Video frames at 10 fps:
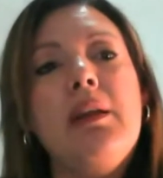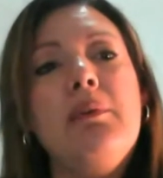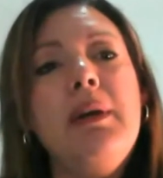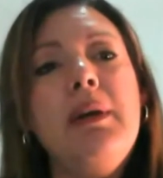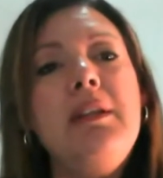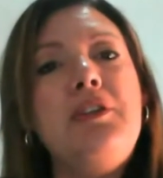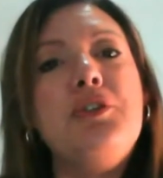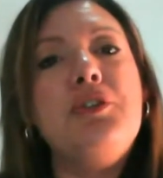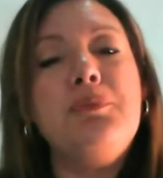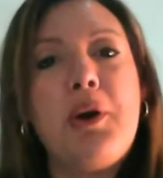they
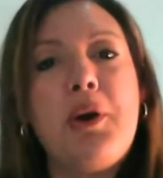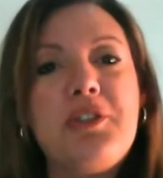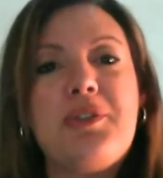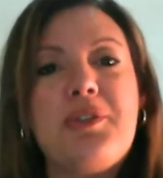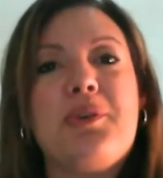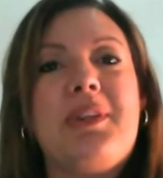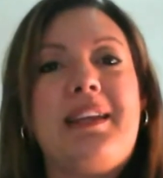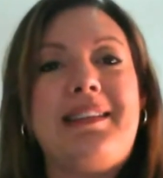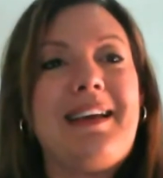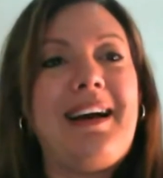do purchase all
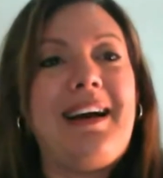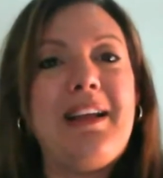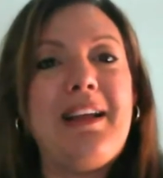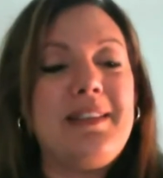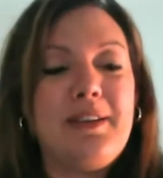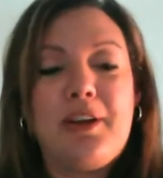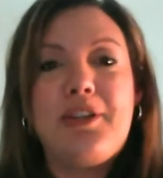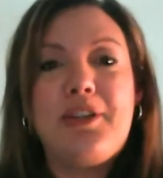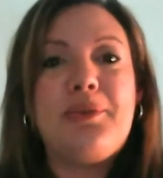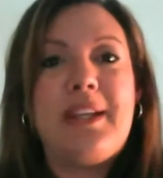these cards, they're
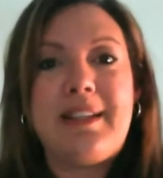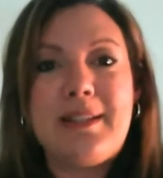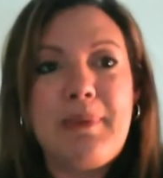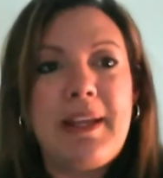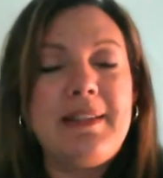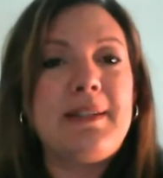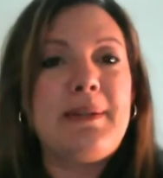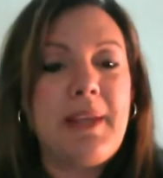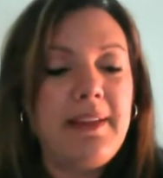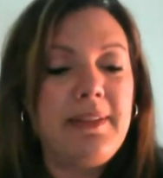going to an expense to
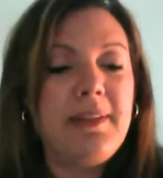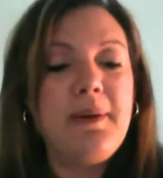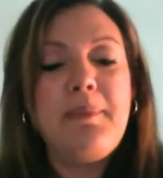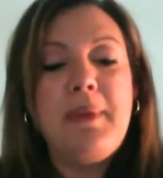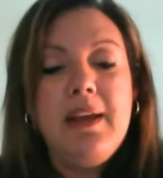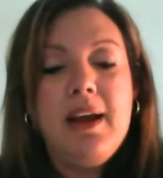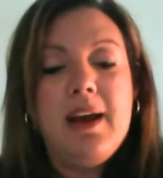get them.